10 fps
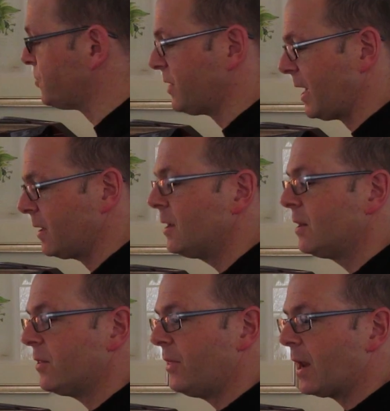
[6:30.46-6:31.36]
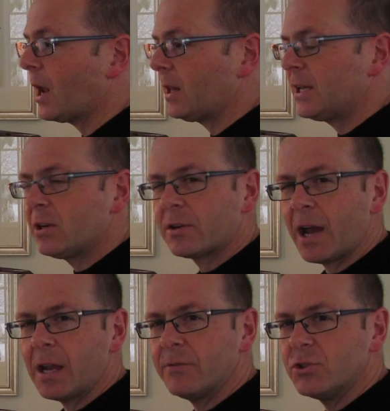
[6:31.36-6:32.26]
do that, then I'll hear
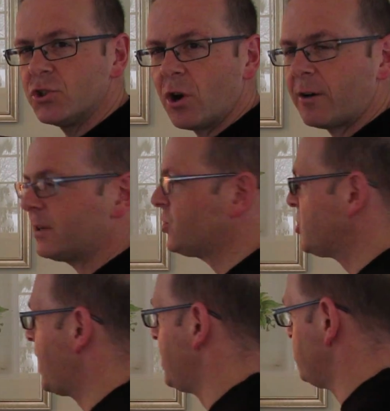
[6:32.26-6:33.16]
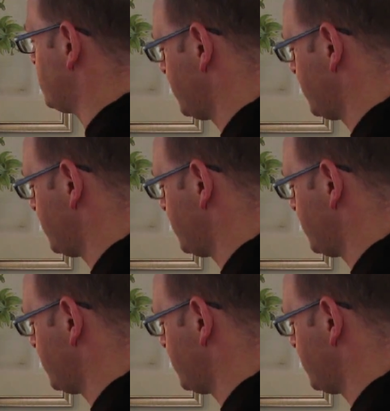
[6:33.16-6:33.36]
kind of a jarring change.